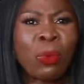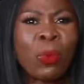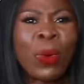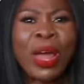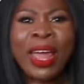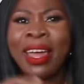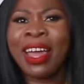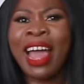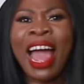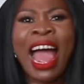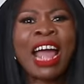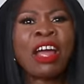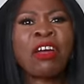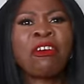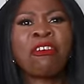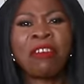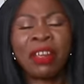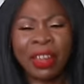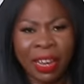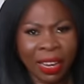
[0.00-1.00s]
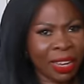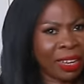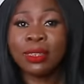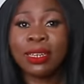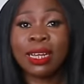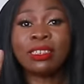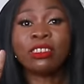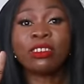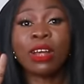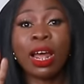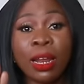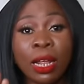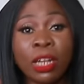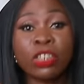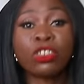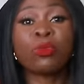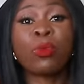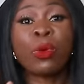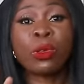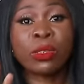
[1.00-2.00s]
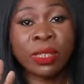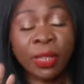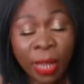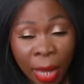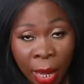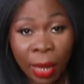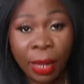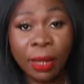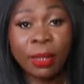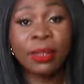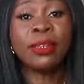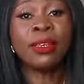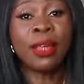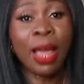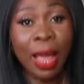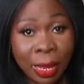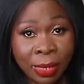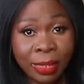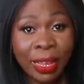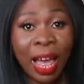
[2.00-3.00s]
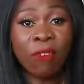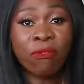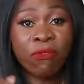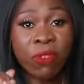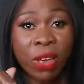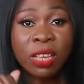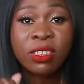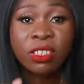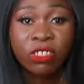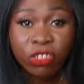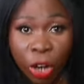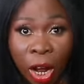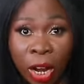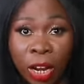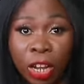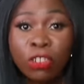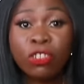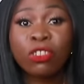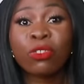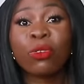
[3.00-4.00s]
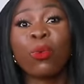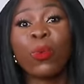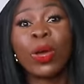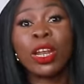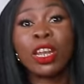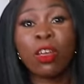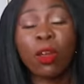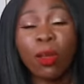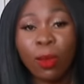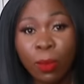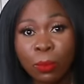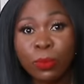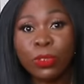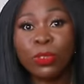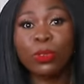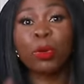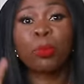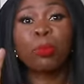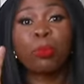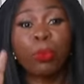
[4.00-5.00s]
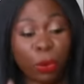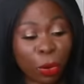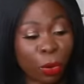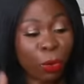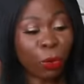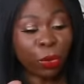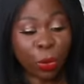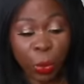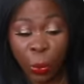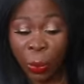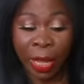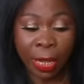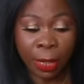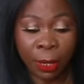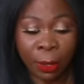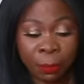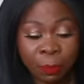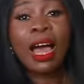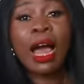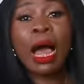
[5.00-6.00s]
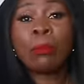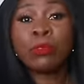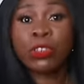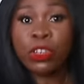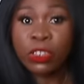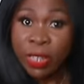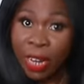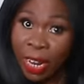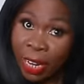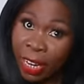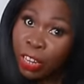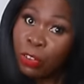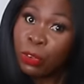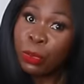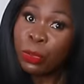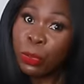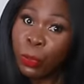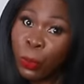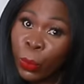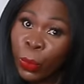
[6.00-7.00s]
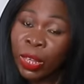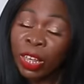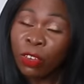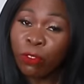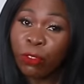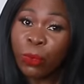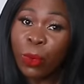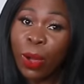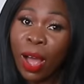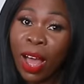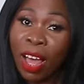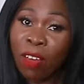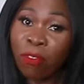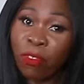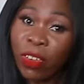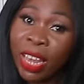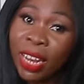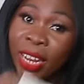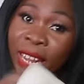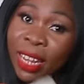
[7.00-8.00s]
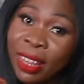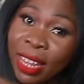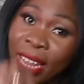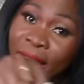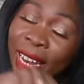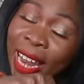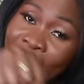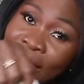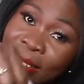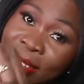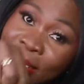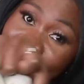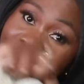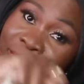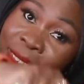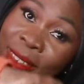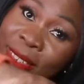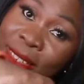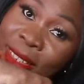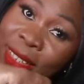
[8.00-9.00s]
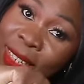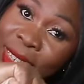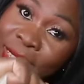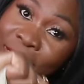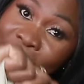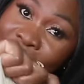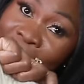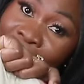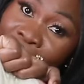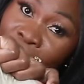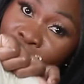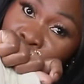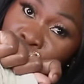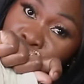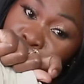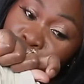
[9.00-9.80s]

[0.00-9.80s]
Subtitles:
when agreeing, the challenge was there. Yes, I faced challenge too when it comes to put look together. I'm just letting you know, if you have anything like this inside your